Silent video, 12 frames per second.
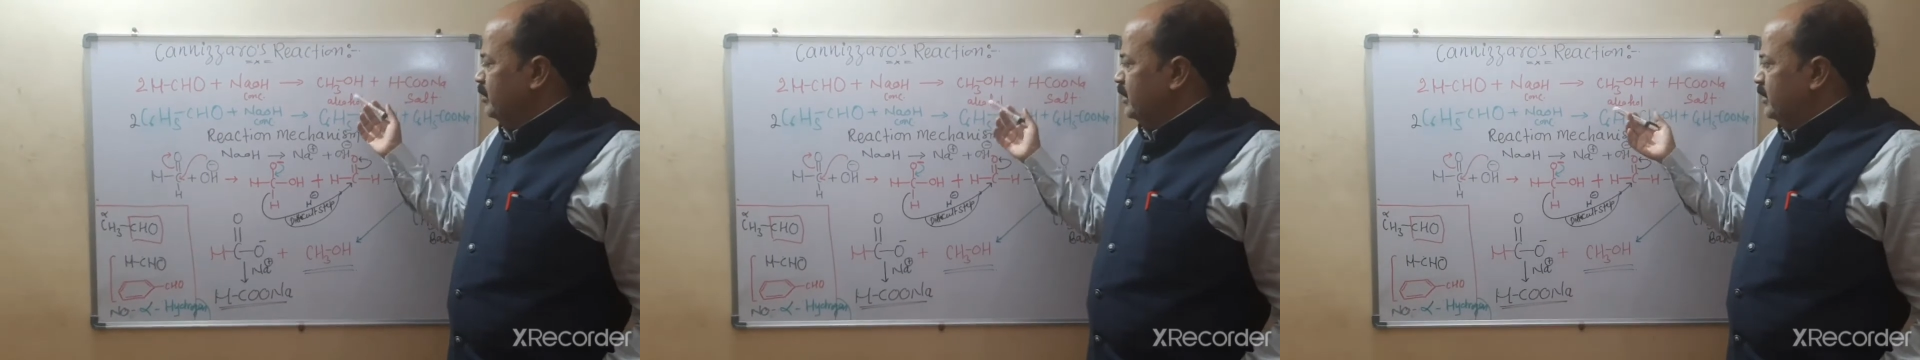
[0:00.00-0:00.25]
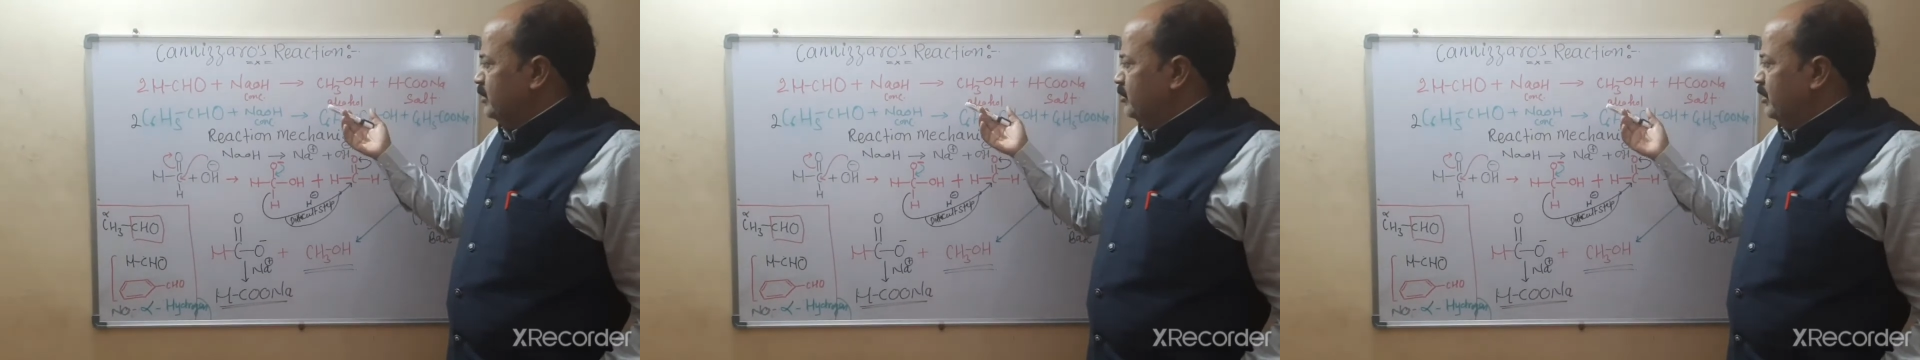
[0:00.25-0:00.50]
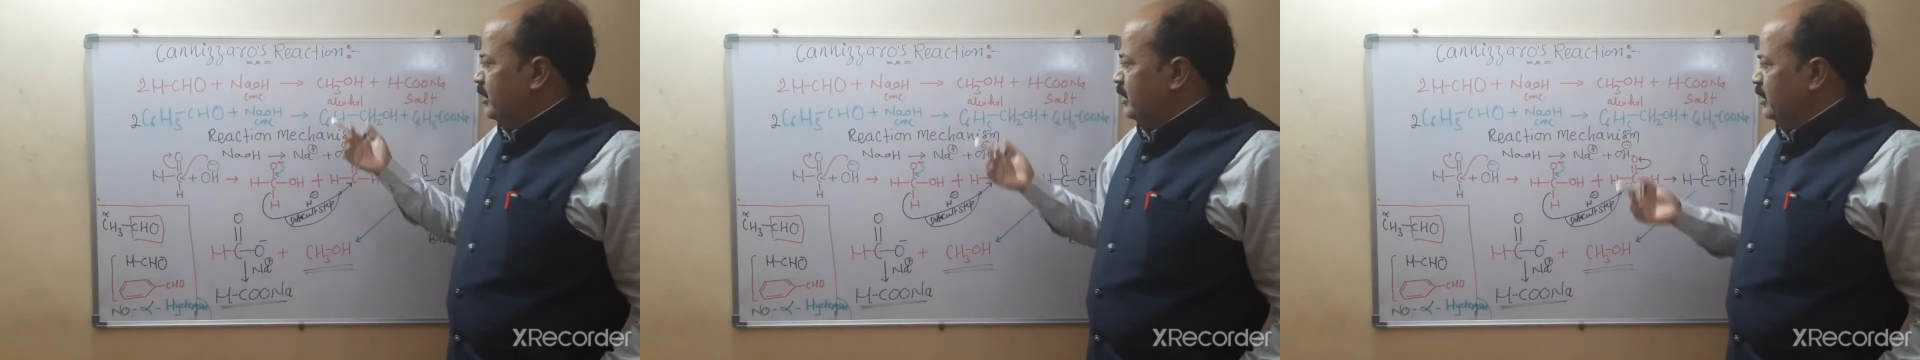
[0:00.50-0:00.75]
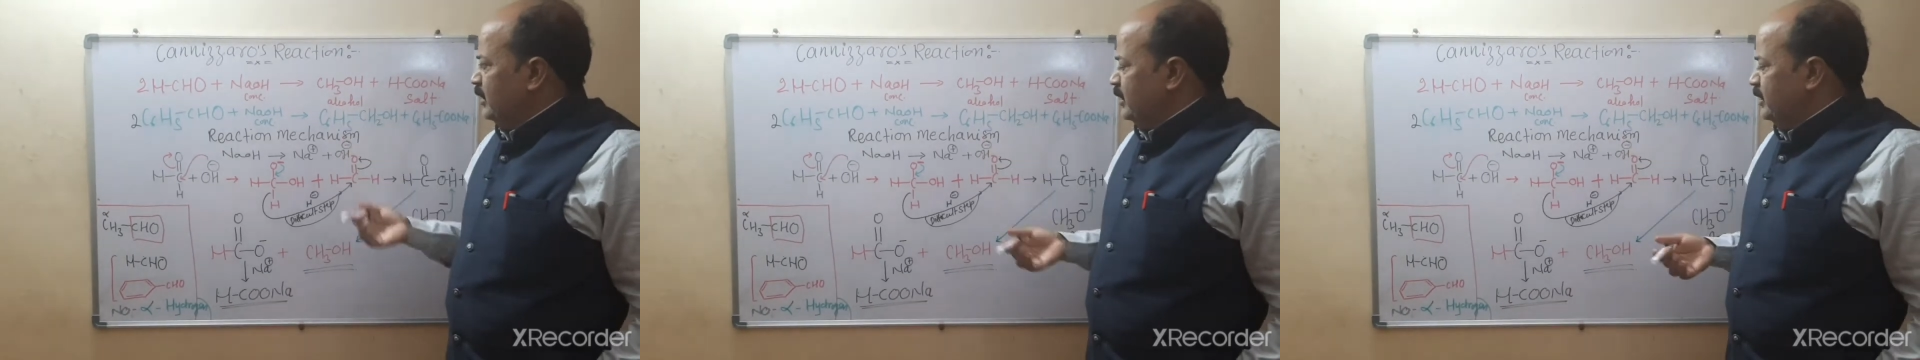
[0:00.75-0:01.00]
that is
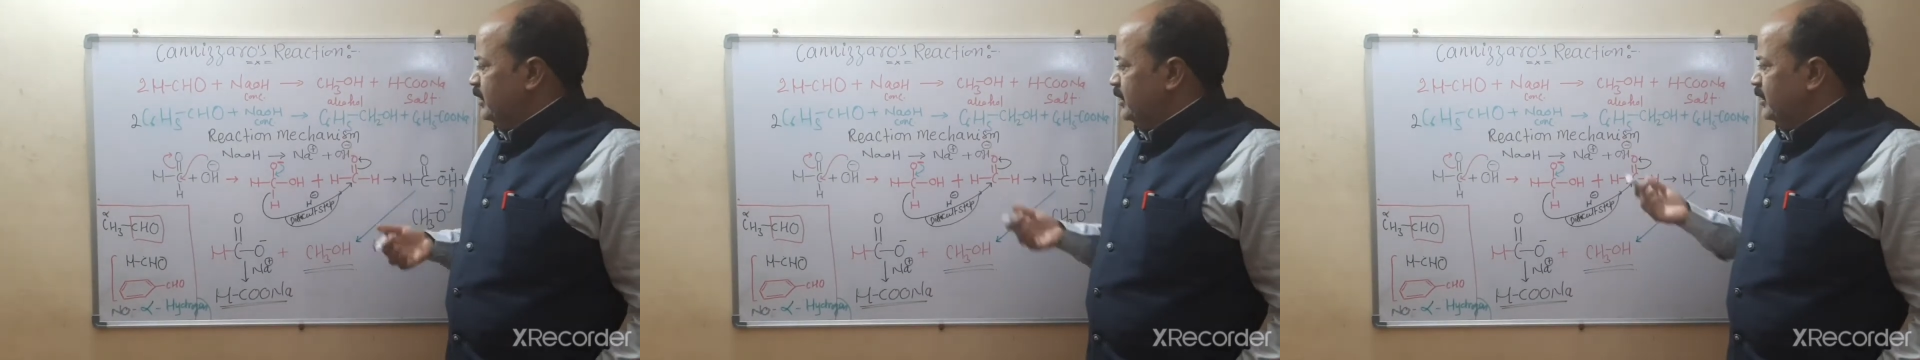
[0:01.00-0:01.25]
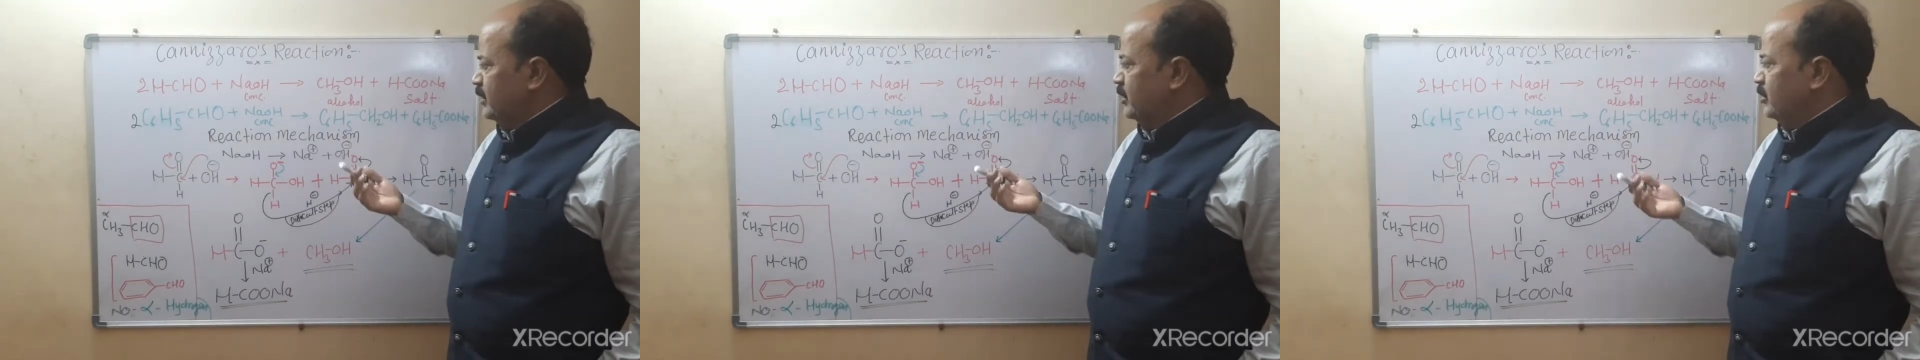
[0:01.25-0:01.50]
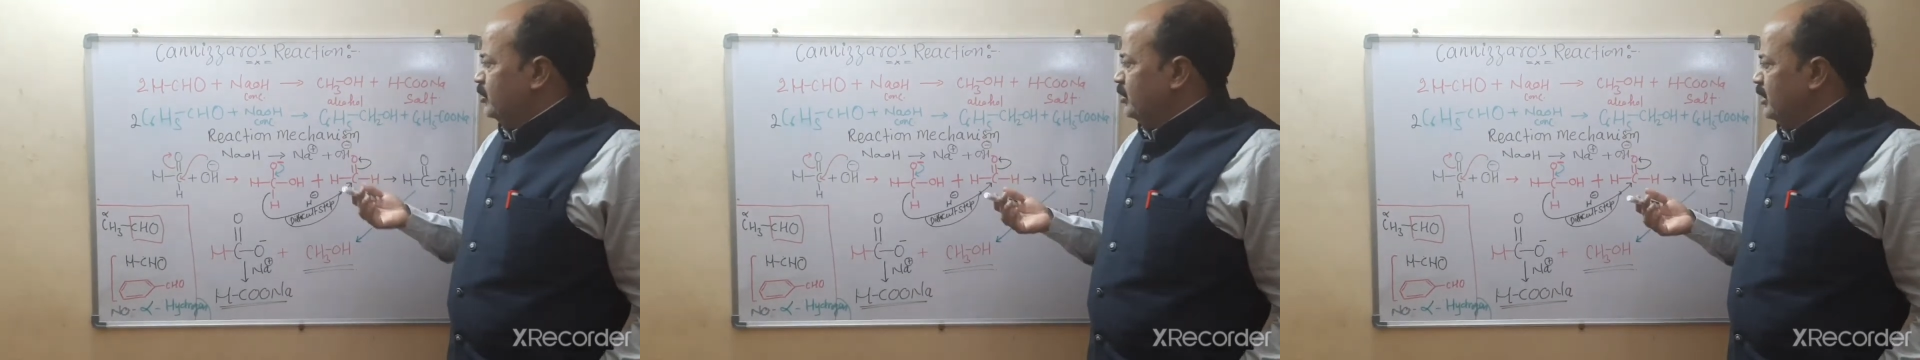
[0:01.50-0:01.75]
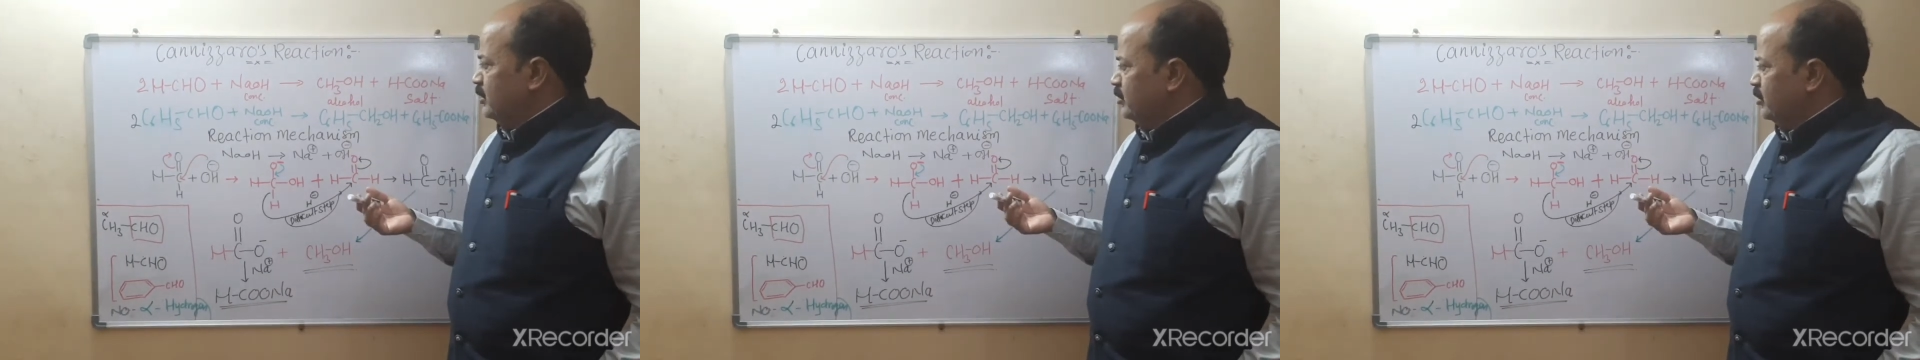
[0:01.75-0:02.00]
why aldehyde and ketone
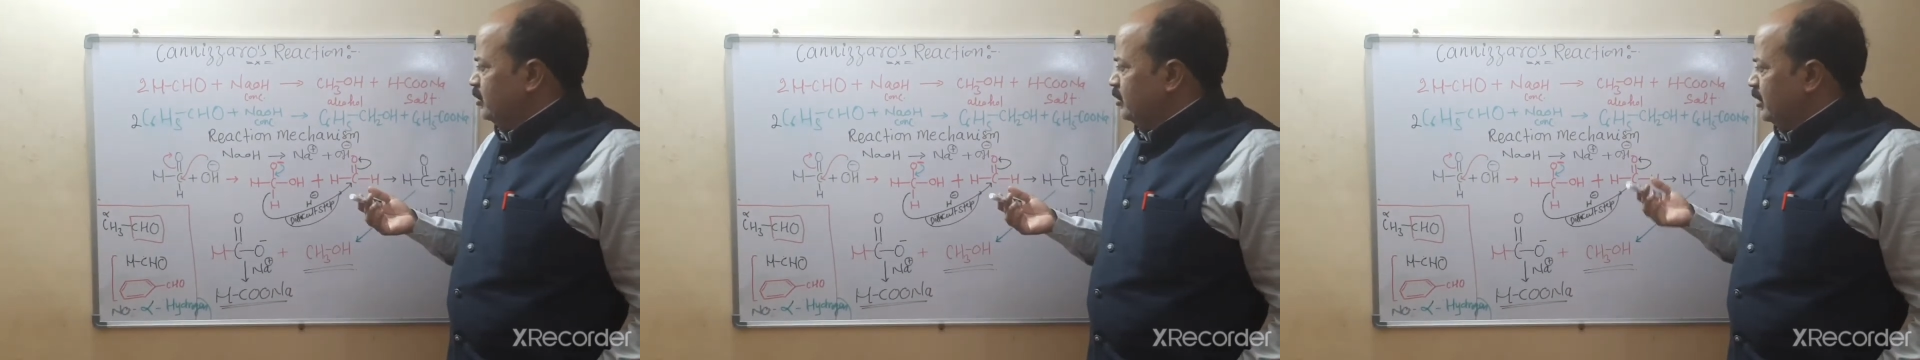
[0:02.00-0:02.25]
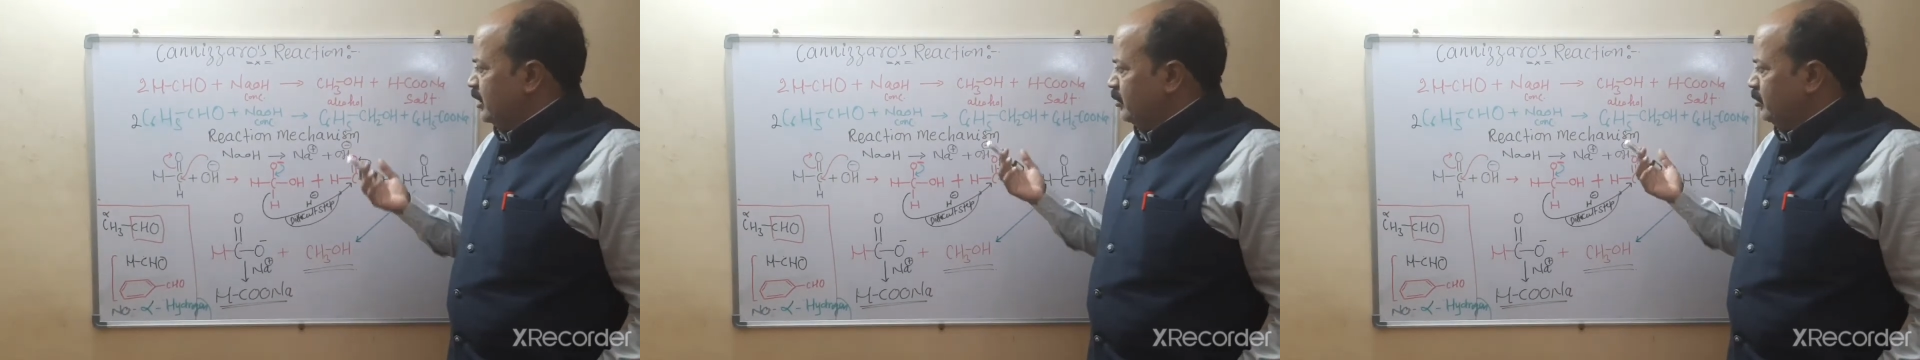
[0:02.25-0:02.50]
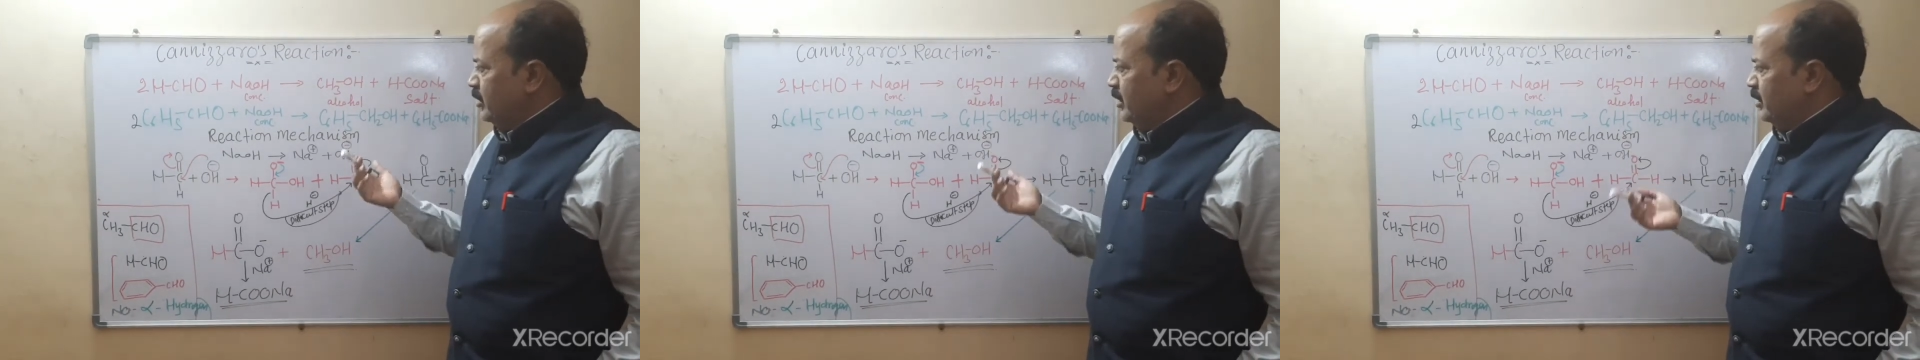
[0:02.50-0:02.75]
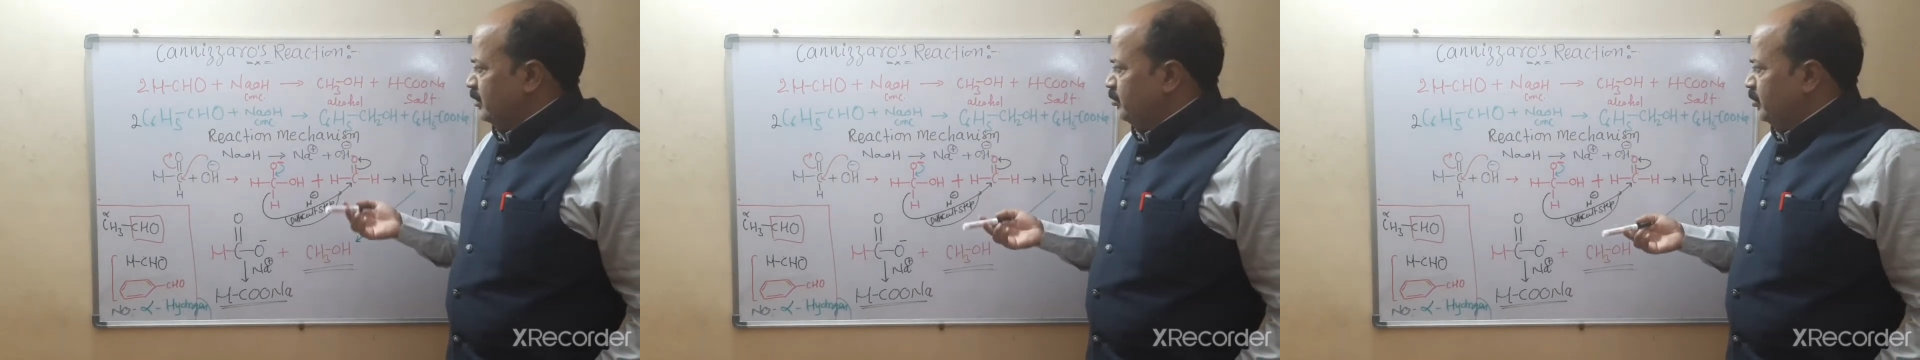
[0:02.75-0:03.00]
also known as
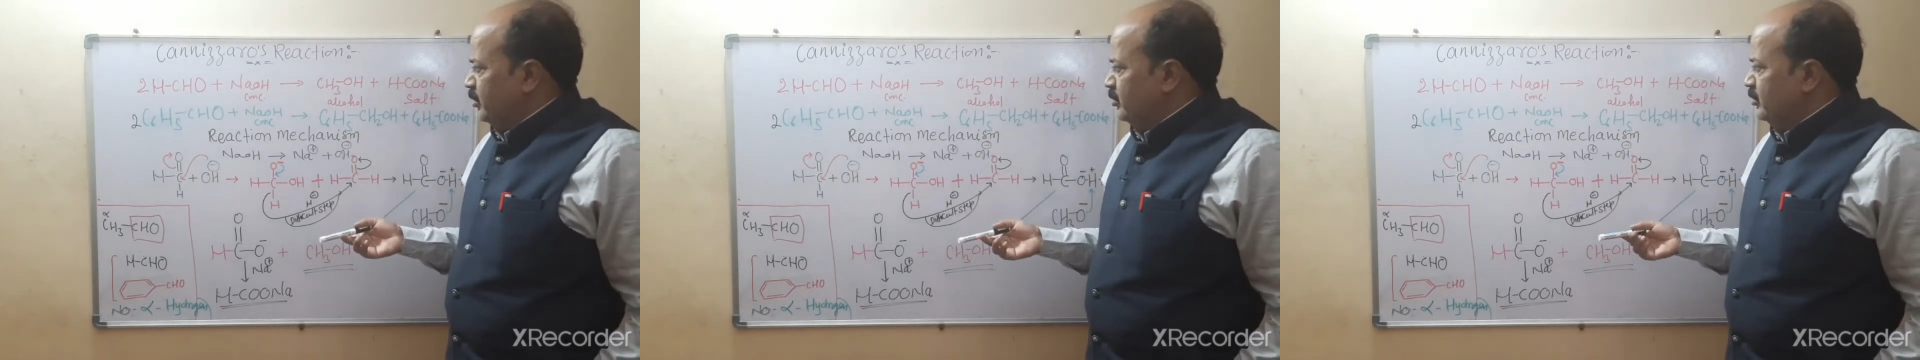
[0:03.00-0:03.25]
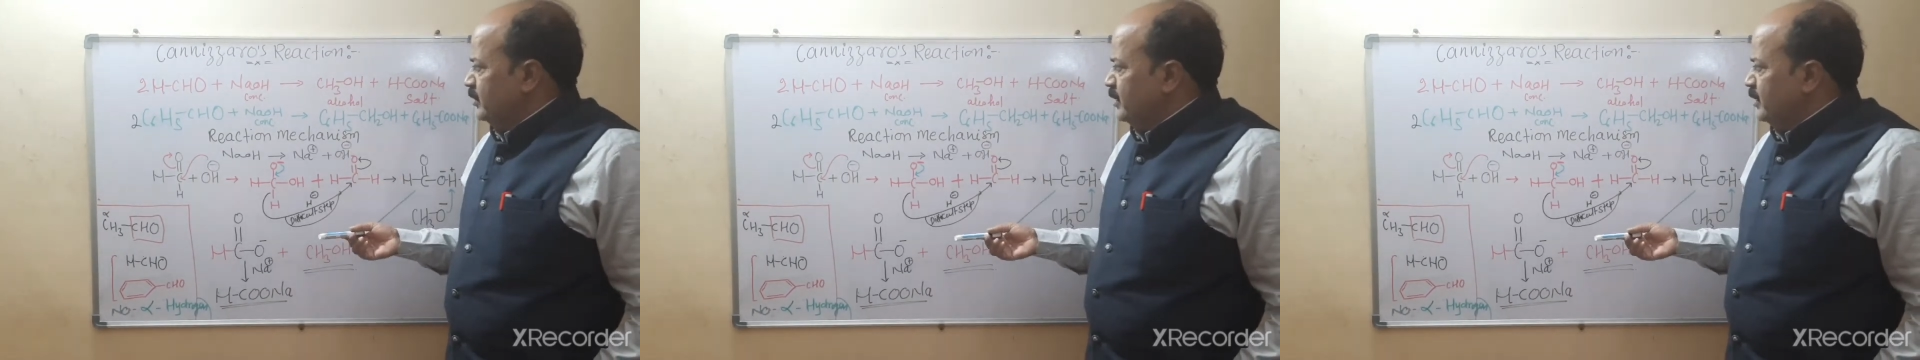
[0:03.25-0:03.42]
carbonyl compound.